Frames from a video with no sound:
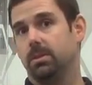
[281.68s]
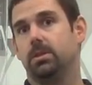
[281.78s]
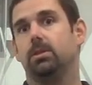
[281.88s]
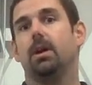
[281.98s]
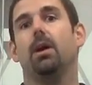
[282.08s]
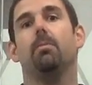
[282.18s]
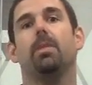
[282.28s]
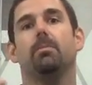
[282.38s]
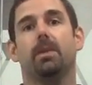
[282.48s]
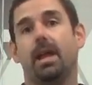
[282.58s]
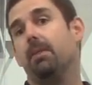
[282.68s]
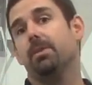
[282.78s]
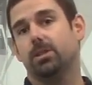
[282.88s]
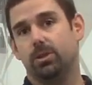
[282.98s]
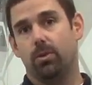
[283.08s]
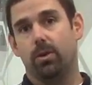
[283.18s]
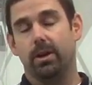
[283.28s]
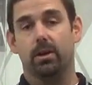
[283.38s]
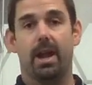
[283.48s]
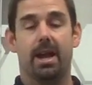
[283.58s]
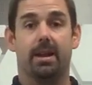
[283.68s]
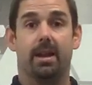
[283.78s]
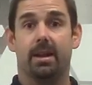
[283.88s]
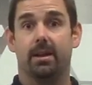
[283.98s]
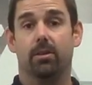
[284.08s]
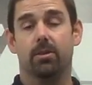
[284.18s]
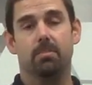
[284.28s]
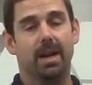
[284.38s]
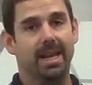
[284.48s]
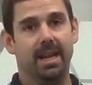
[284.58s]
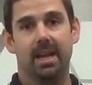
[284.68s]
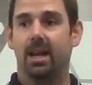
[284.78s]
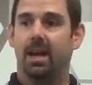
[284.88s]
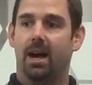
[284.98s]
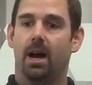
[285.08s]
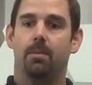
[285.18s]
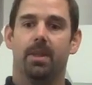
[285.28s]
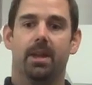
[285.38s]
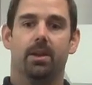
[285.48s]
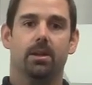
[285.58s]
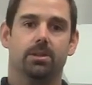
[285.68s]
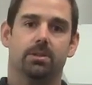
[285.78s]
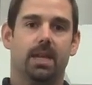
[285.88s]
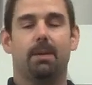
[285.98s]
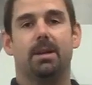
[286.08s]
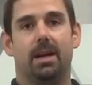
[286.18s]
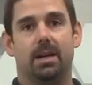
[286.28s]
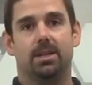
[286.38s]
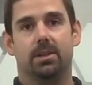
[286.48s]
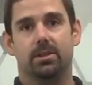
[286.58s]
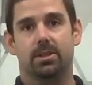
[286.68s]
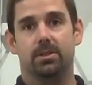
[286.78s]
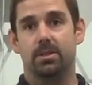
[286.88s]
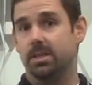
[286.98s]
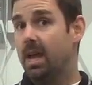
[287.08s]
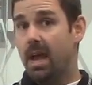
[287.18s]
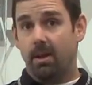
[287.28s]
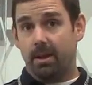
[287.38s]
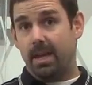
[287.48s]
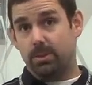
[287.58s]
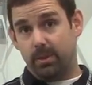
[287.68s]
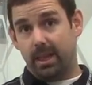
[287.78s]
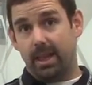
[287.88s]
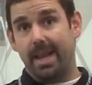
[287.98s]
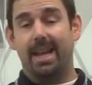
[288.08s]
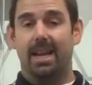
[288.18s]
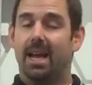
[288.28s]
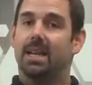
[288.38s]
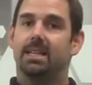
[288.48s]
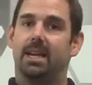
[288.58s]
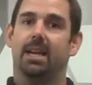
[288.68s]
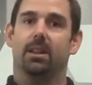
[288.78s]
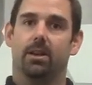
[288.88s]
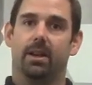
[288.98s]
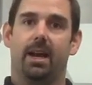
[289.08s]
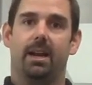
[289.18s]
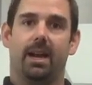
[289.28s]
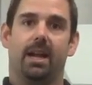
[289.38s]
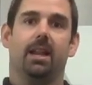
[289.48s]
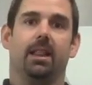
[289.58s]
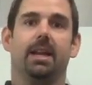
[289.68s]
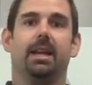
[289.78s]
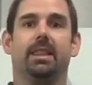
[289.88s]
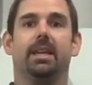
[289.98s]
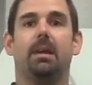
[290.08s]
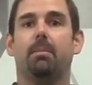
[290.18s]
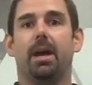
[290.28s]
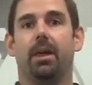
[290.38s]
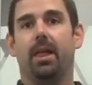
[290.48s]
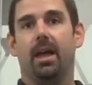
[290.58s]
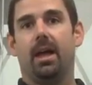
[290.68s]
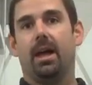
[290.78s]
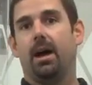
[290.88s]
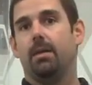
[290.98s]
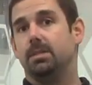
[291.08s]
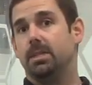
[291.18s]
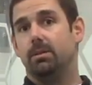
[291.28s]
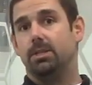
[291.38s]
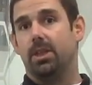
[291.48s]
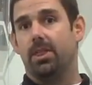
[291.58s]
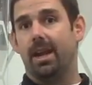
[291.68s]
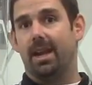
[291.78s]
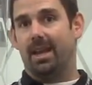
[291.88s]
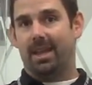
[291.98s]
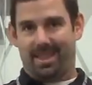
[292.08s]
to help them and help their score and earn money. They can also sabotage other students. Kids really like it. Take a look at it. I got a link in the email. See what you think.